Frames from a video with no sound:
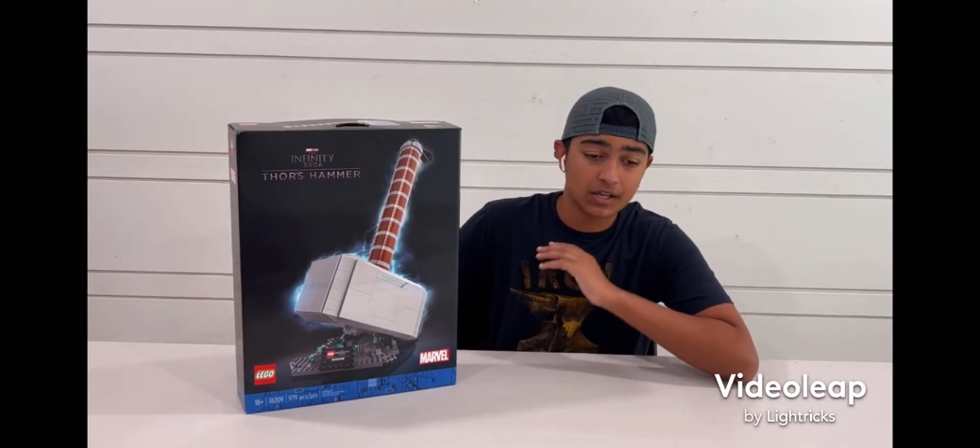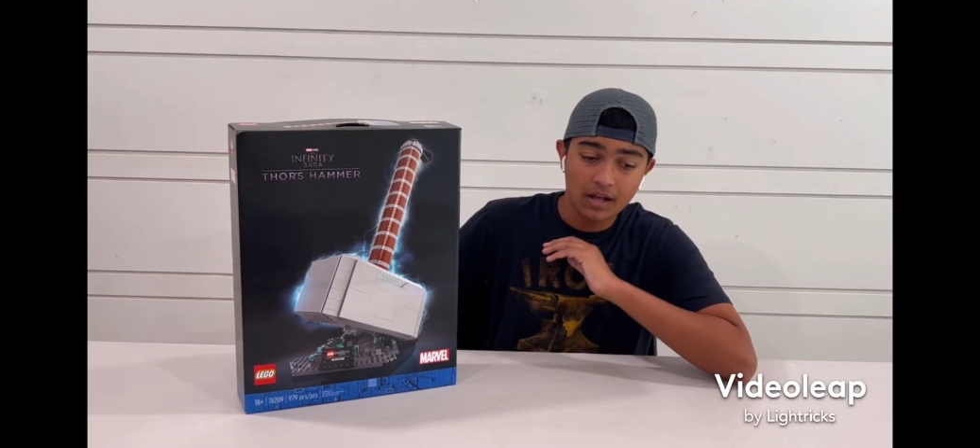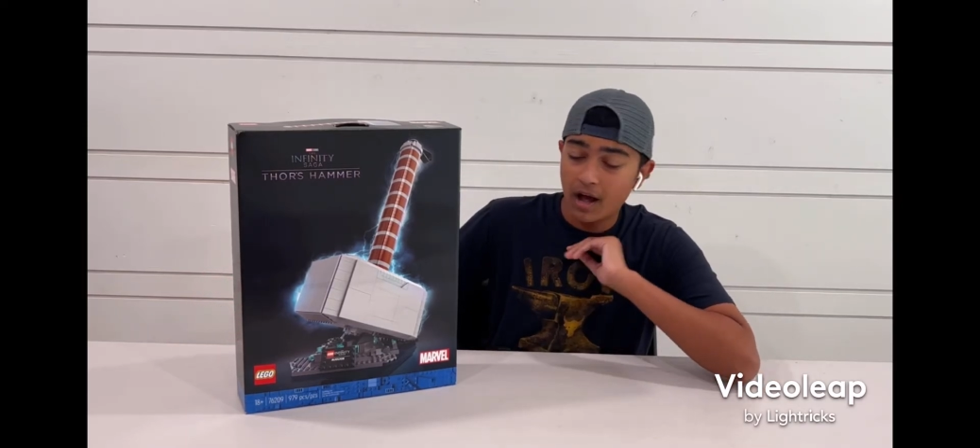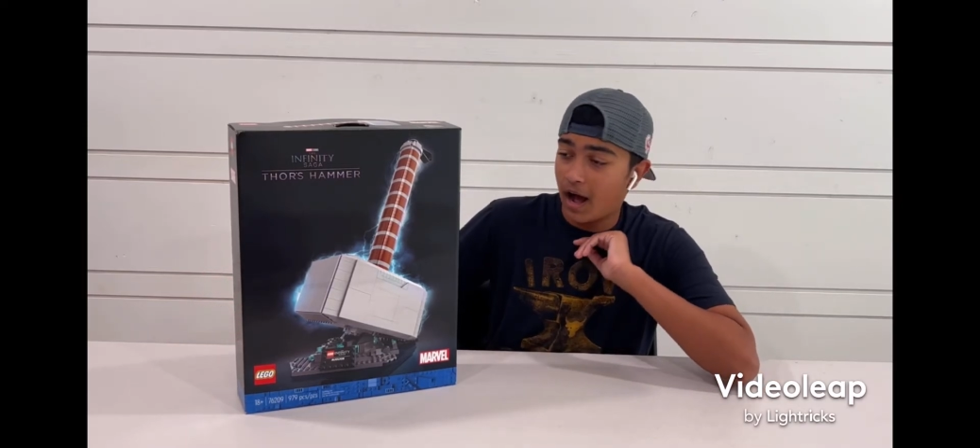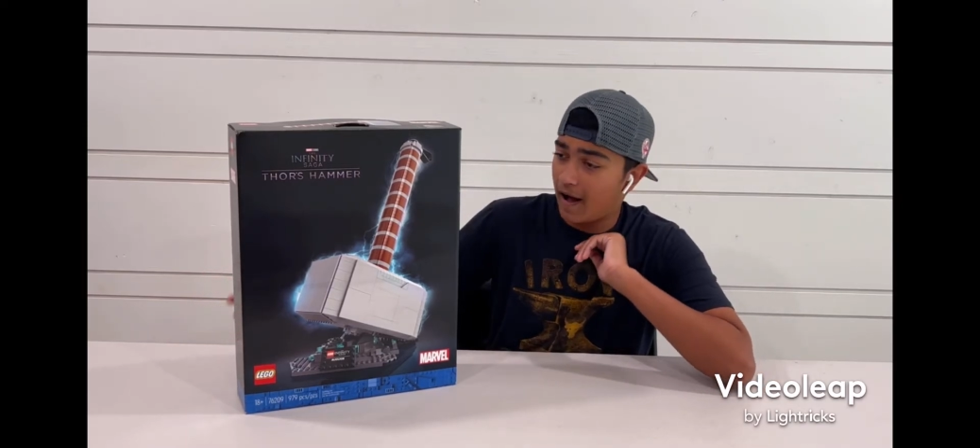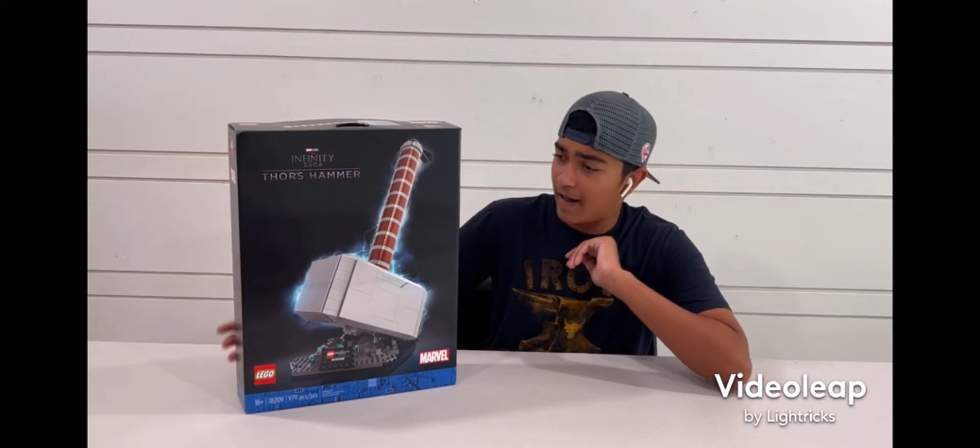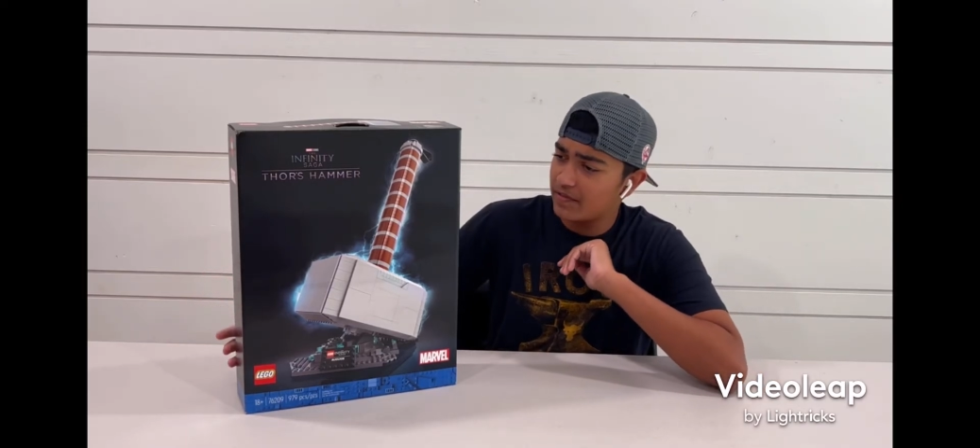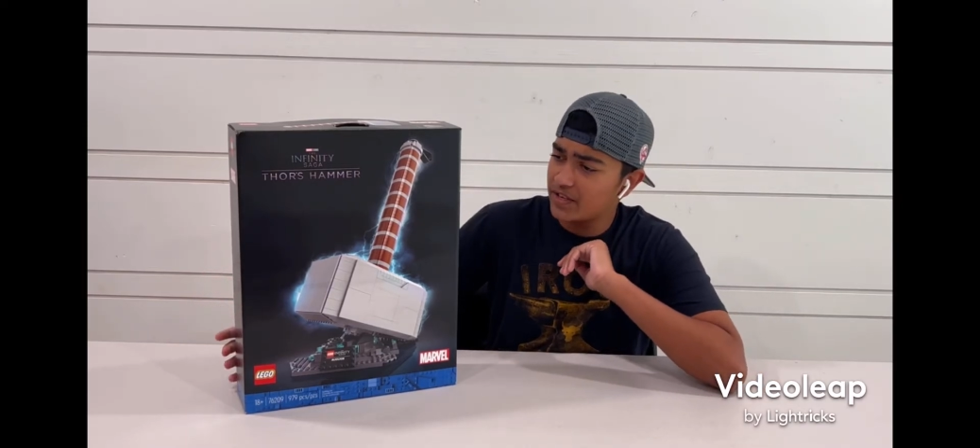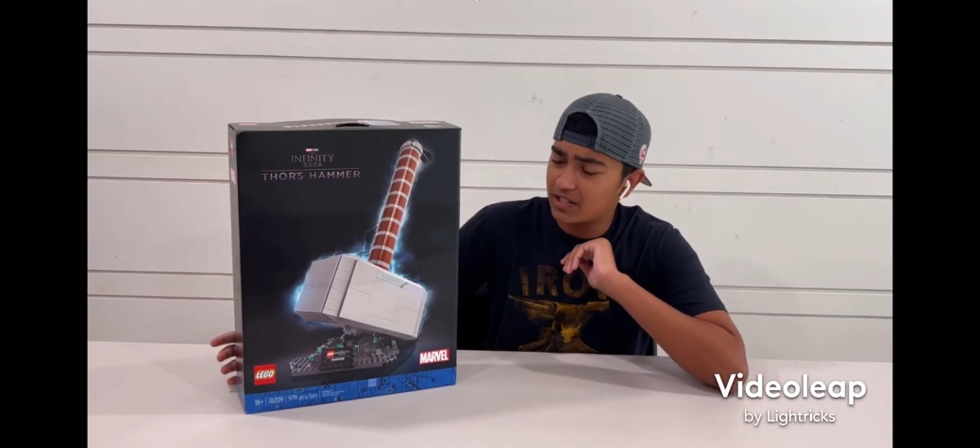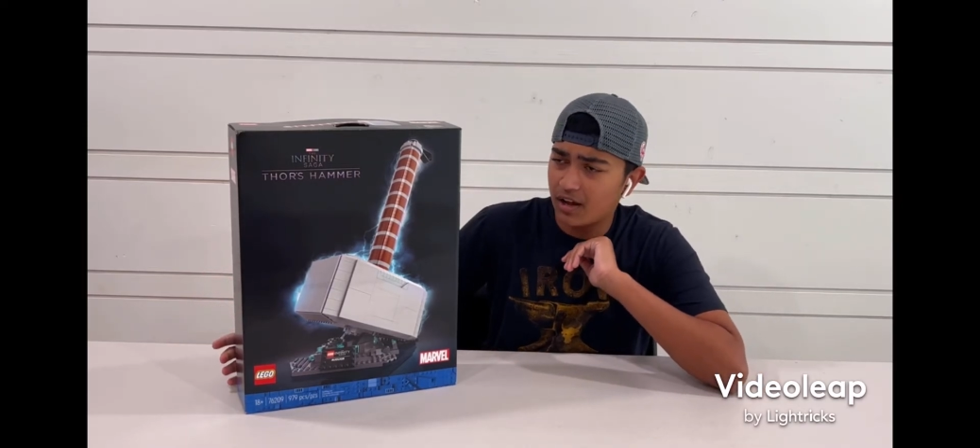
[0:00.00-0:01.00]
on
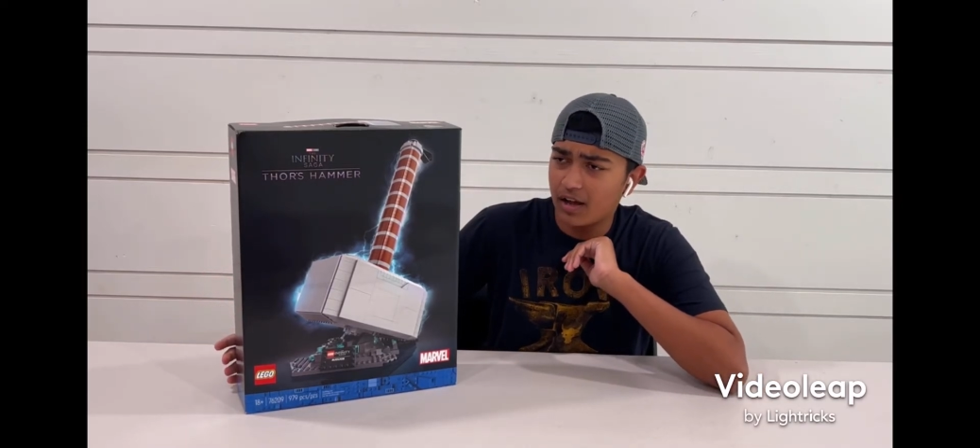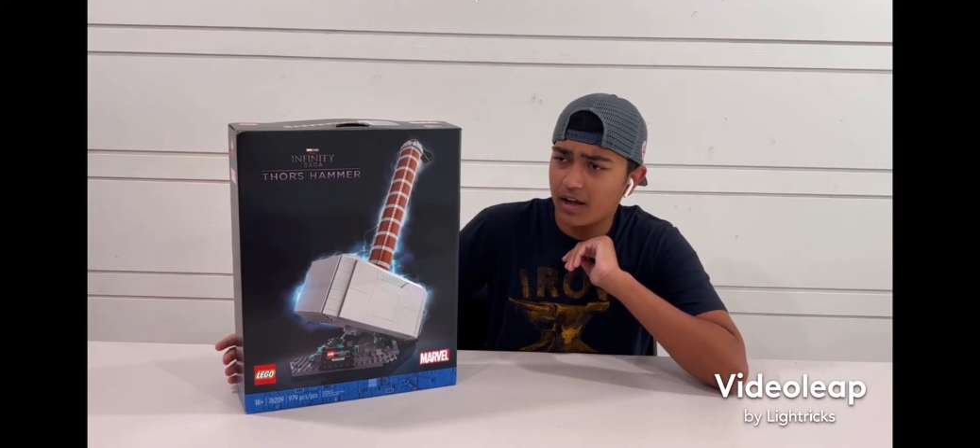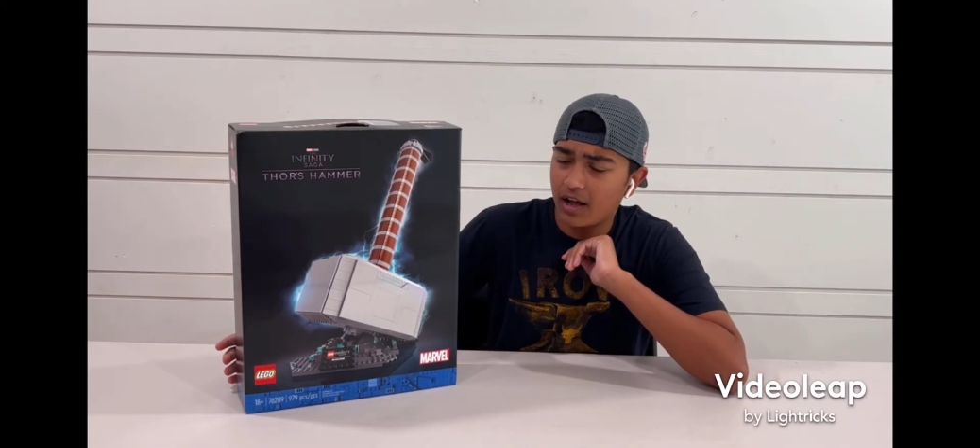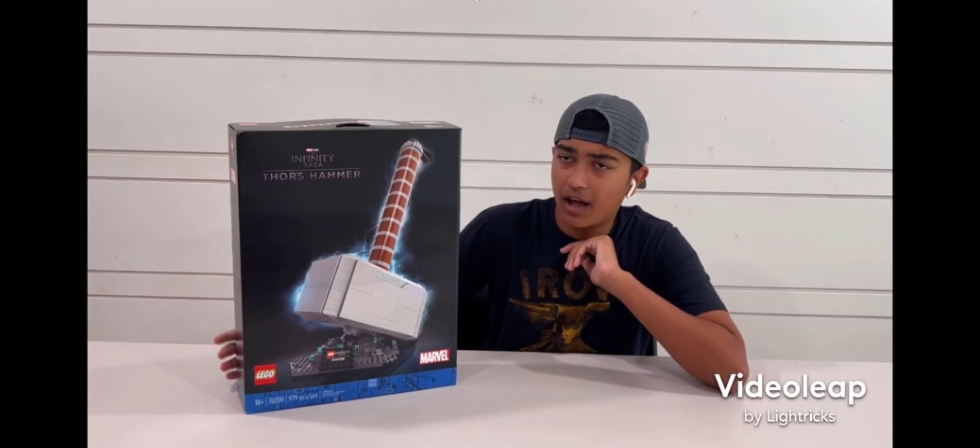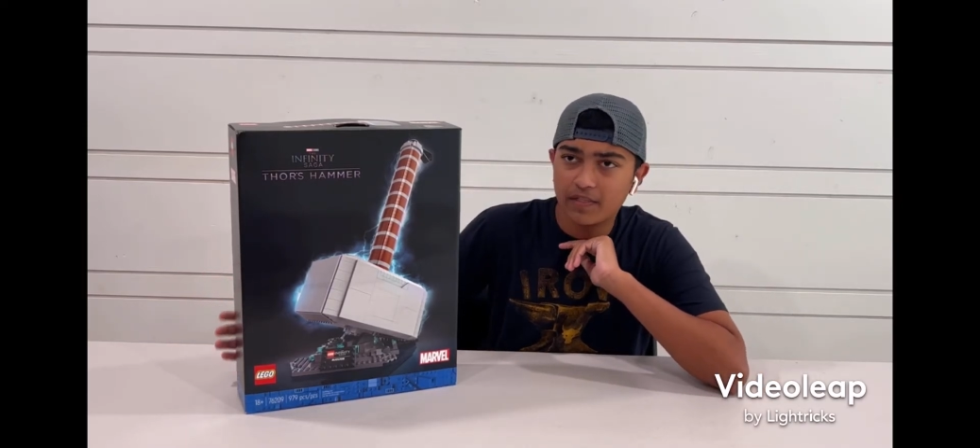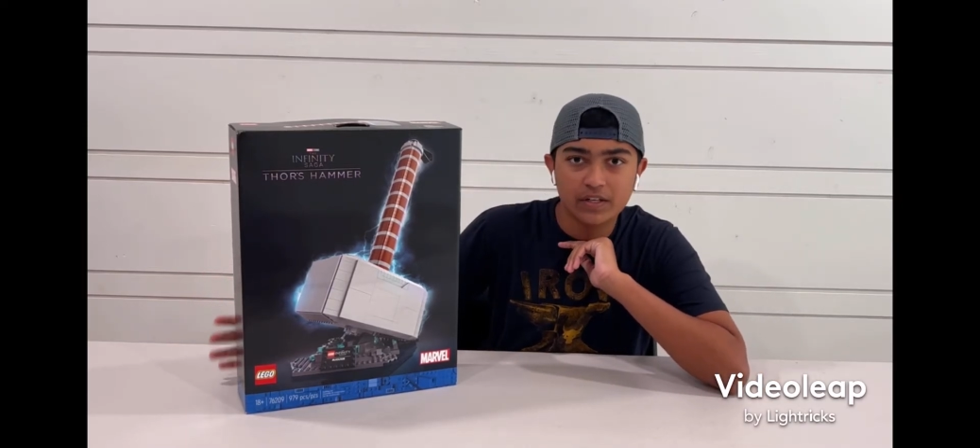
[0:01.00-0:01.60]
this on the